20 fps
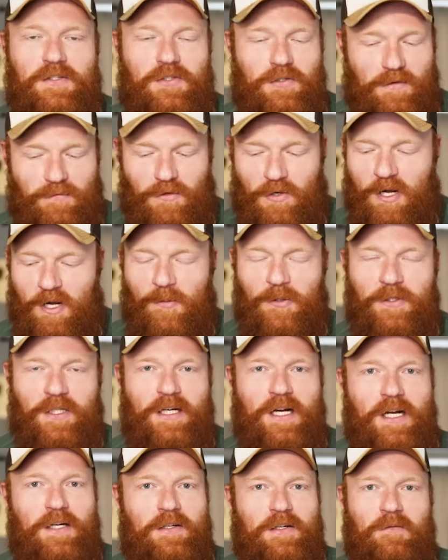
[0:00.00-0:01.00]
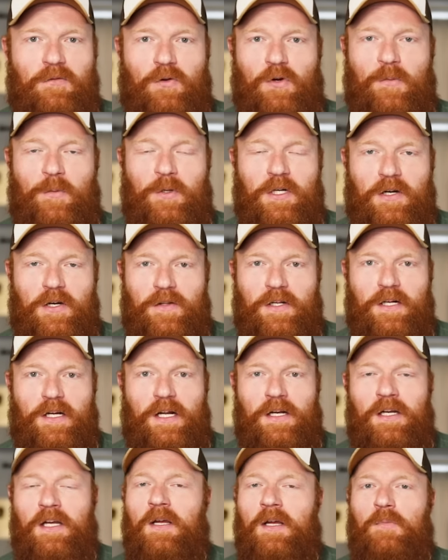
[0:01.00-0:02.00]
you have no ammo on the gun, you have no ammo near the
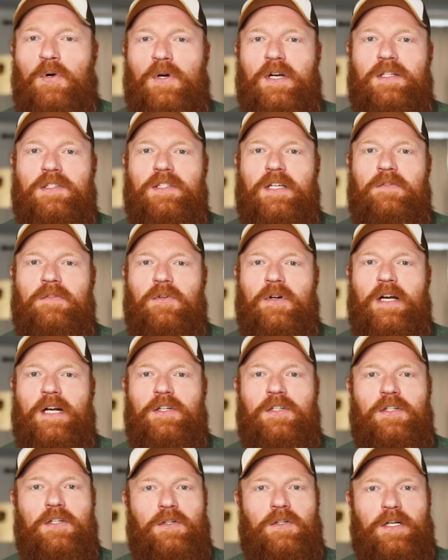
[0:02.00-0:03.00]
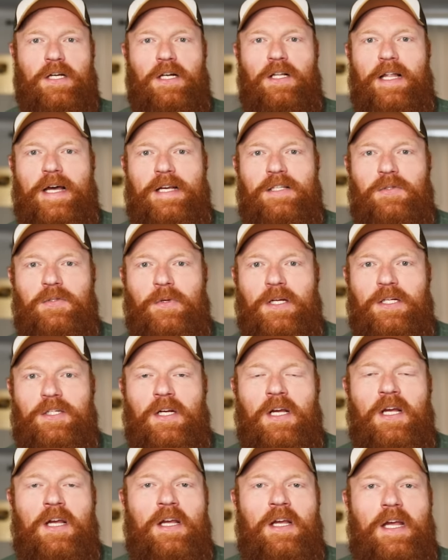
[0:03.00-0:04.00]
gun, point it in a safe direction, you look at a light
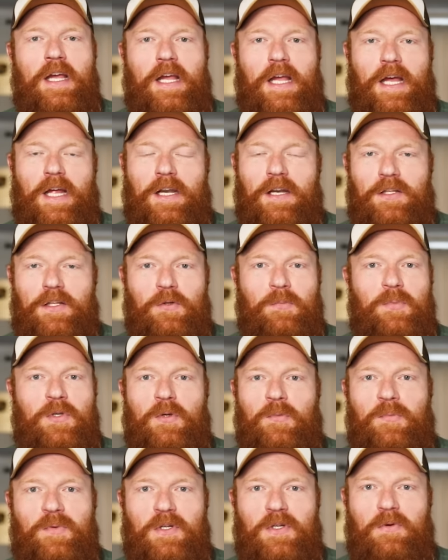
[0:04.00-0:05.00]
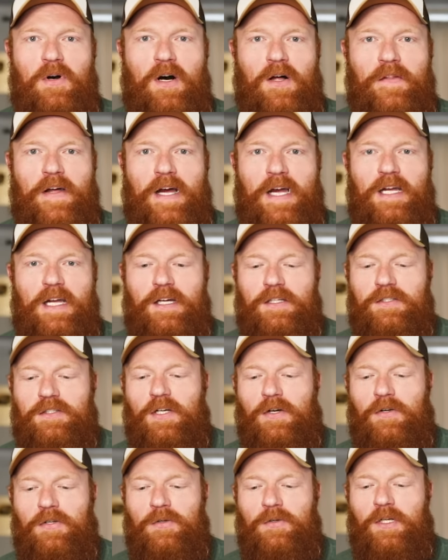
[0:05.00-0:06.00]
switch, and you pew pew all night
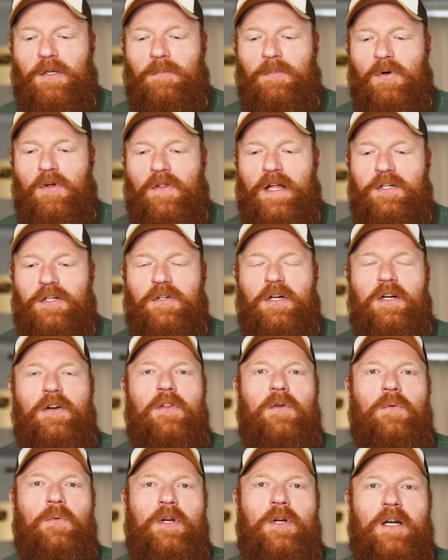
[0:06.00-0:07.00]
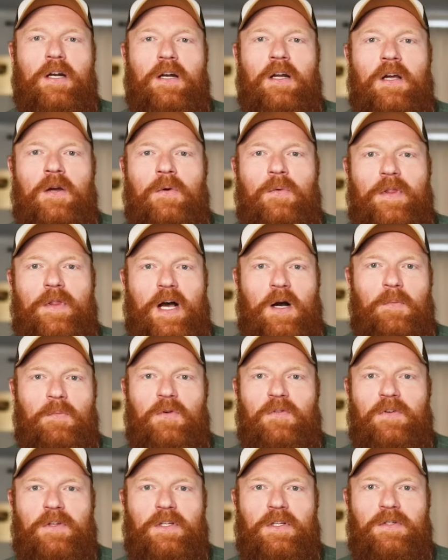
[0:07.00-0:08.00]
until you can pull that trigger to the rear without
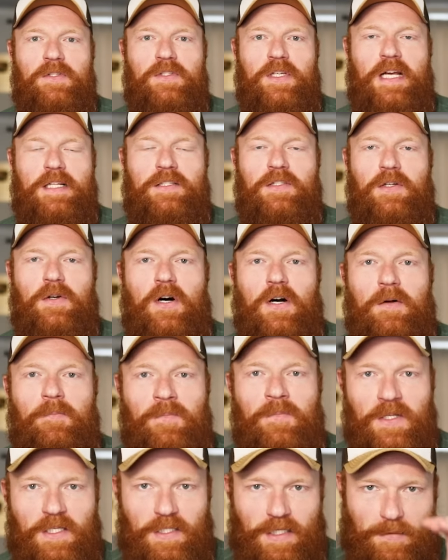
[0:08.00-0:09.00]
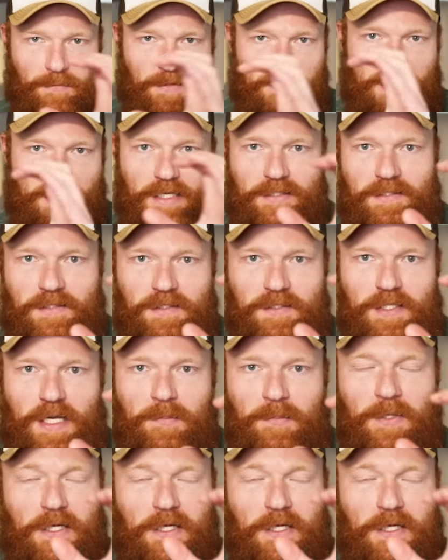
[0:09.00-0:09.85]
moving those sights at all. Keep the sights in the sight